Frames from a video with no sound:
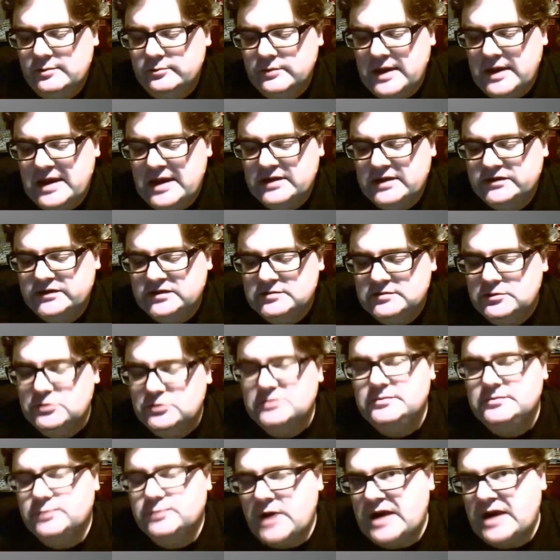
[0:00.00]
has some
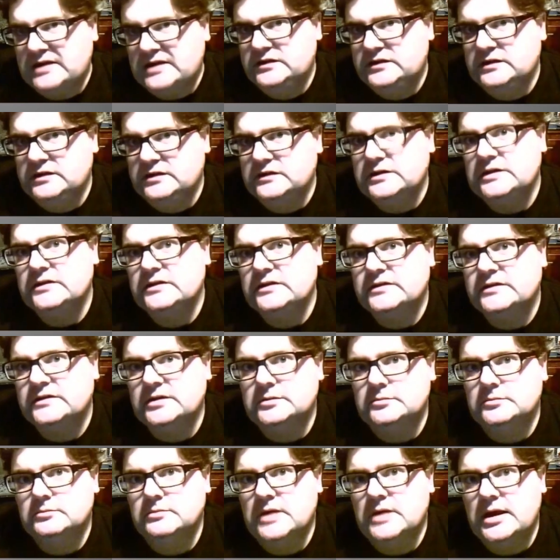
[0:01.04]
good practices in
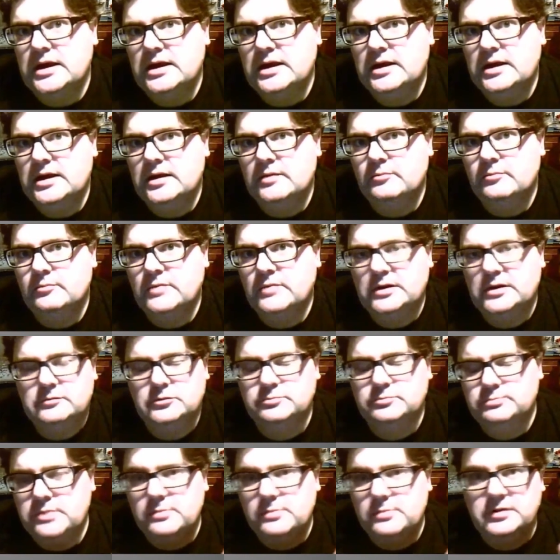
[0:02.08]
some, and we'll
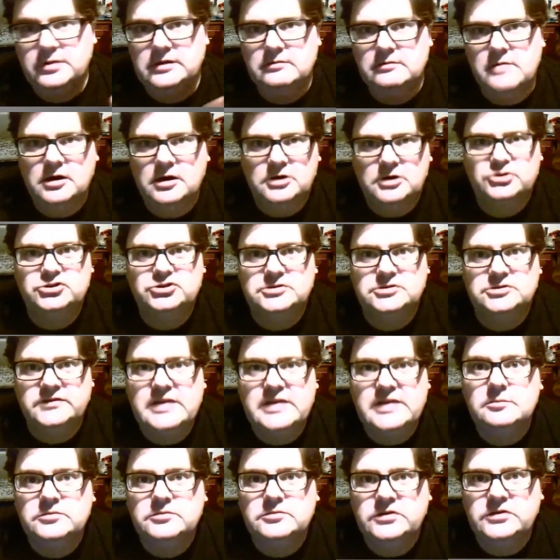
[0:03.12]
probably I should
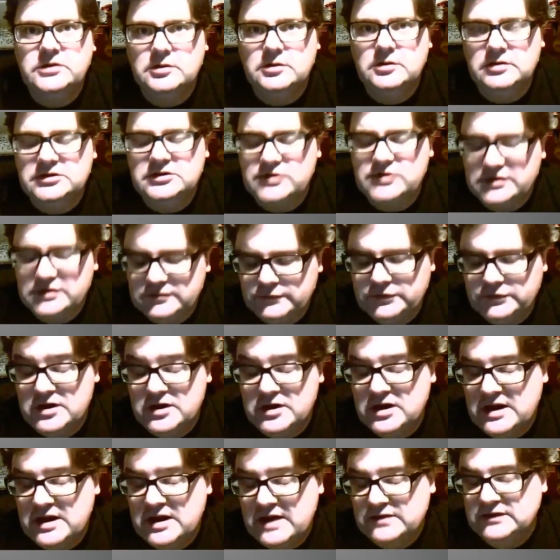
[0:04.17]
send them to you so you
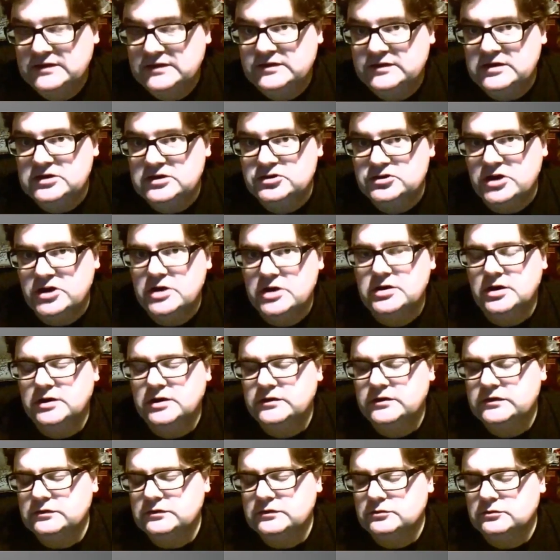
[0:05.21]
can add this to your show
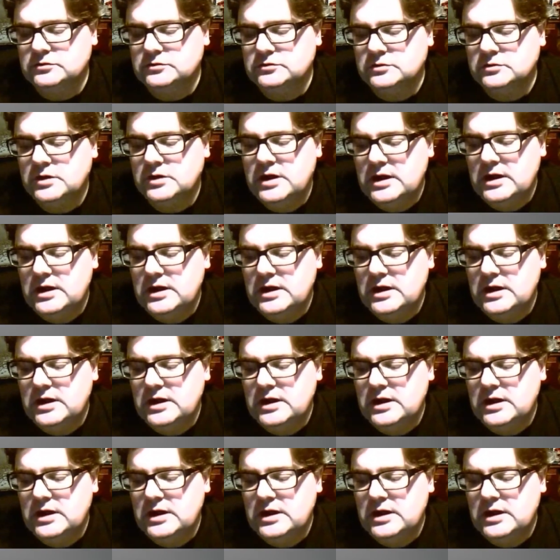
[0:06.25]
notes or